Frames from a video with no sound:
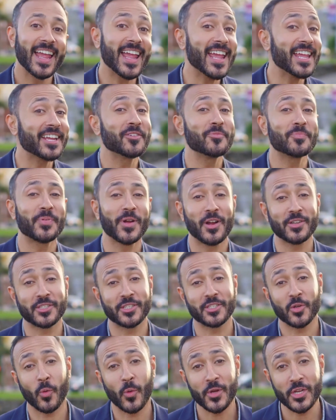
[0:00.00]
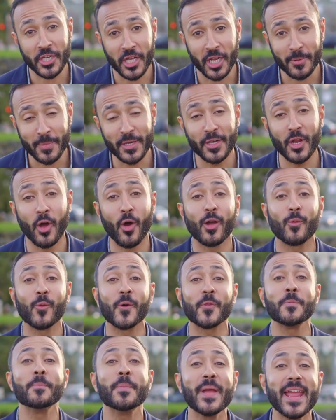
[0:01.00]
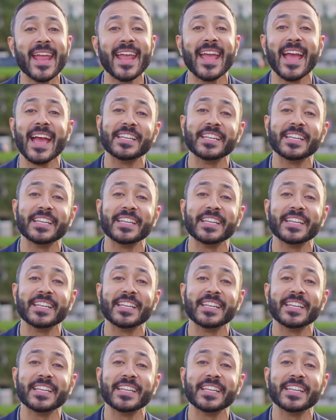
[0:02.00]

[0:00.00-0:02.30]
in comparison to what you could be doing with me